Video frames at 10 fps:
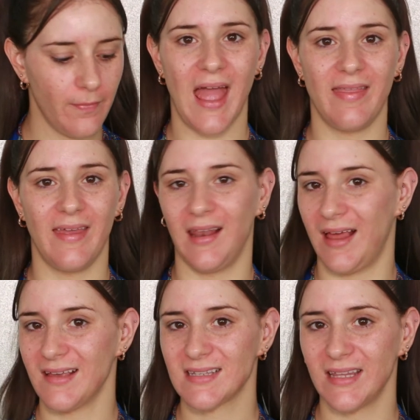And then
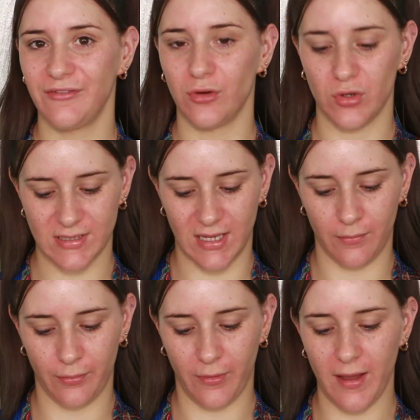lastly for
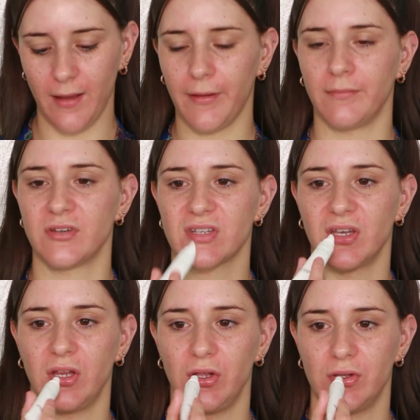skin prep, I'm just
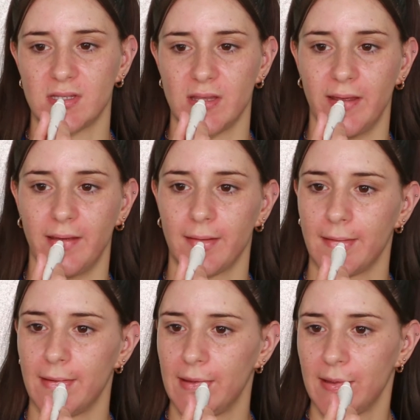going to use the
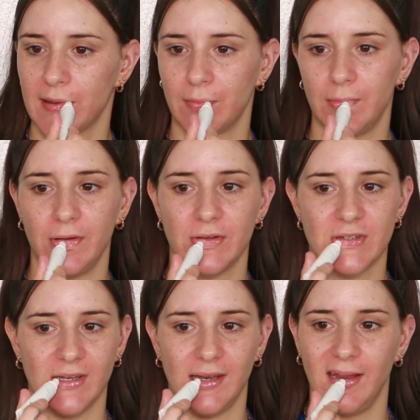
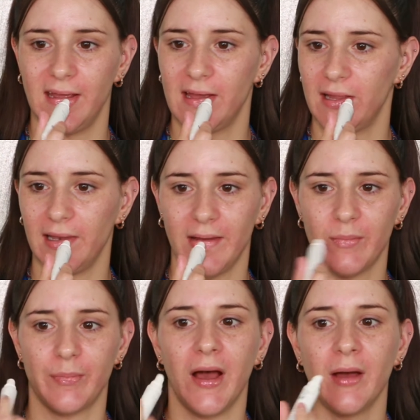Mutiny Lip
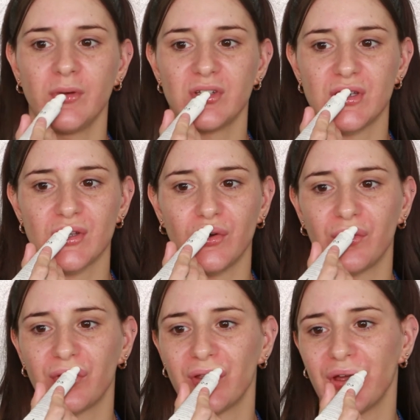Balm, which is
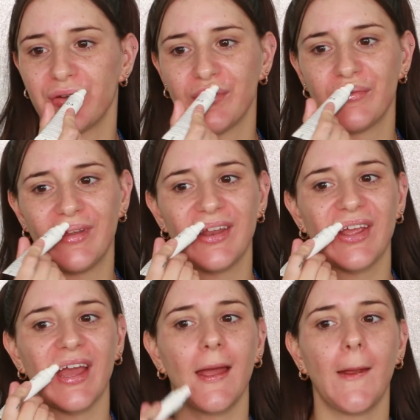also from
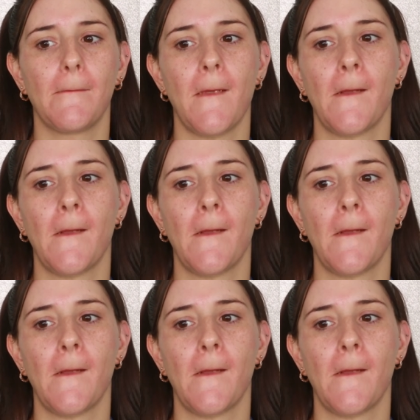Medicate.